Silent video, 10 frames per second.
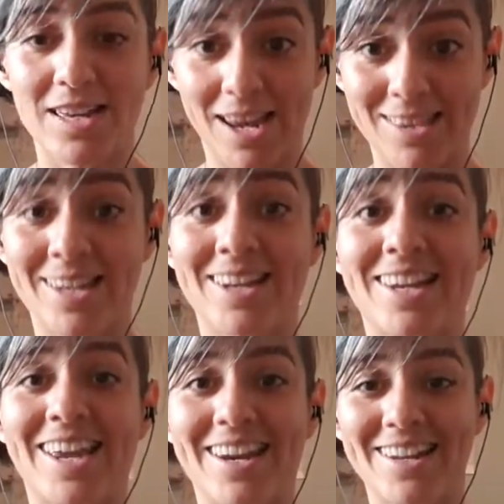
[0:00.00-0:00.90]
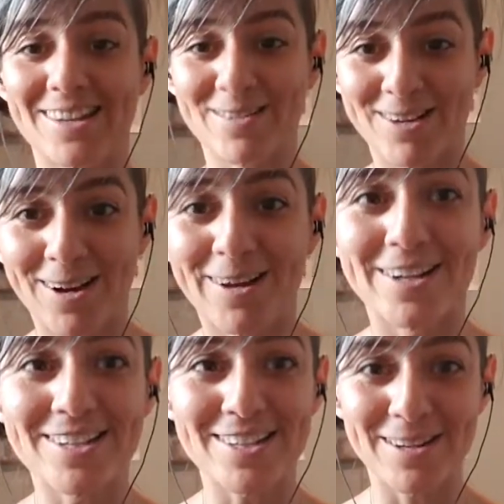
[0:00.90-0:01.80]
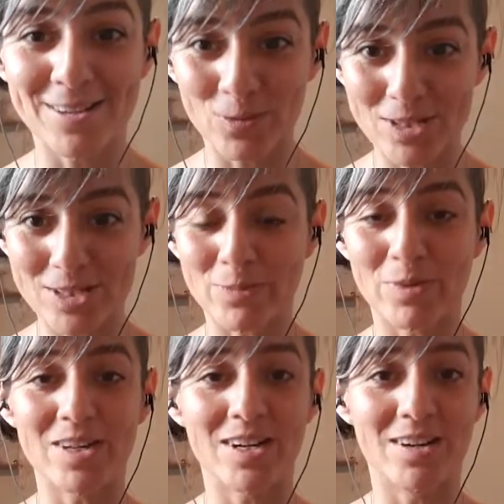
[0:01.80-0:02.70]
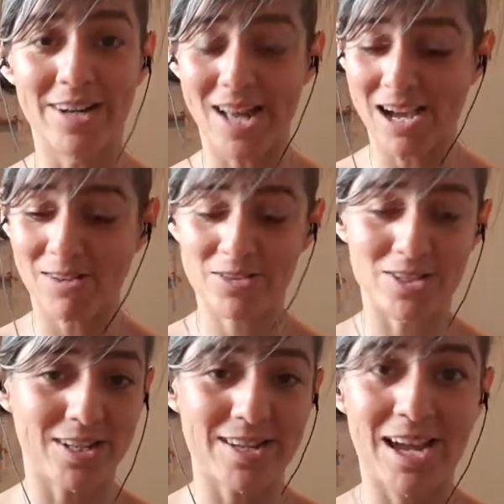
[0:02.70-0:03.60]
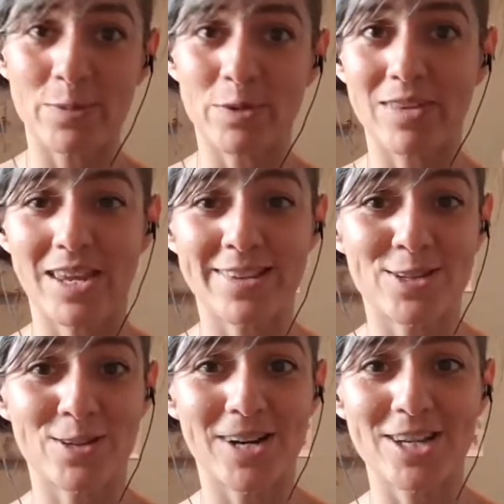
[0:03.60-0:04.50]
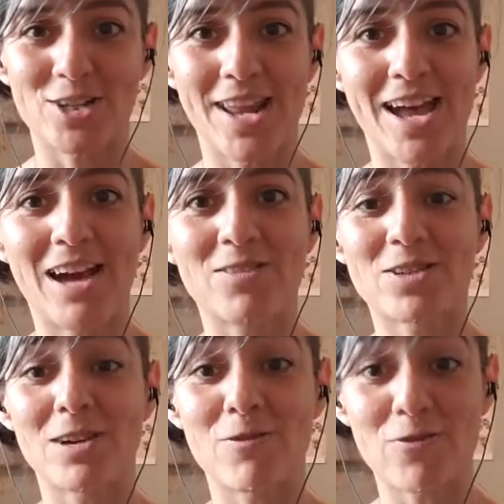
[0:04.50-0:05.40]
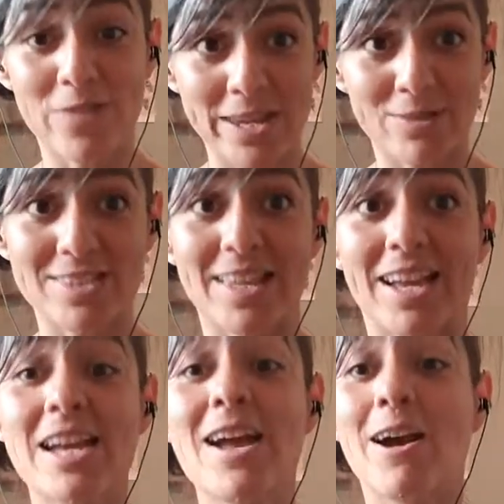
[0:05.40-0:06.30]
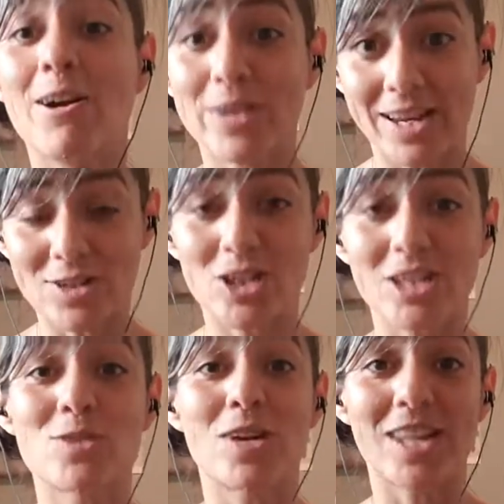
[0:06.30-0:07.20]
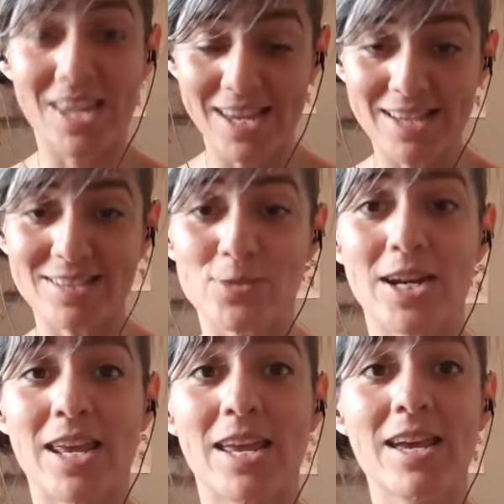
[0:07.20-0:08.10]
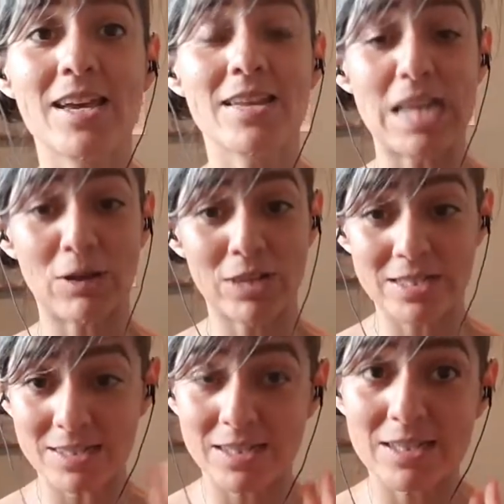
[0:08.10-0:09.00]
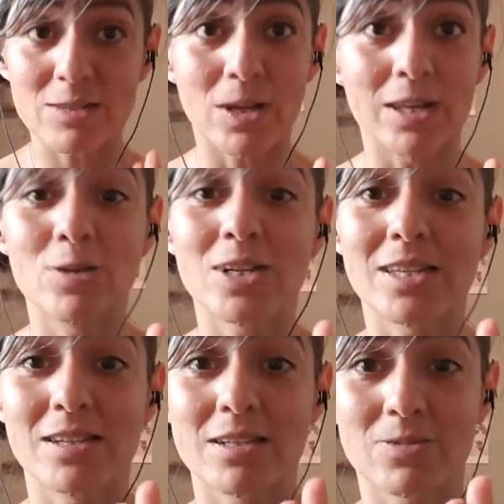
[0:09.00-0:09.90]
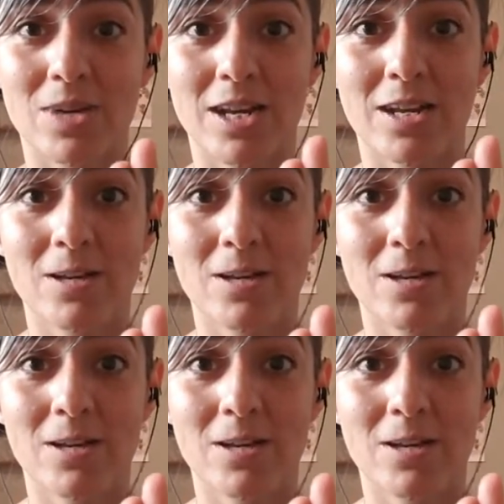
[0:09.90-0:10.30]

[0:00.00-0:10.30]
And then again, your heart, the wisdom of the heart, after the time of the integration, after it feels like, "Okay, she's ready, he's ready. Now let's this one, look at this one."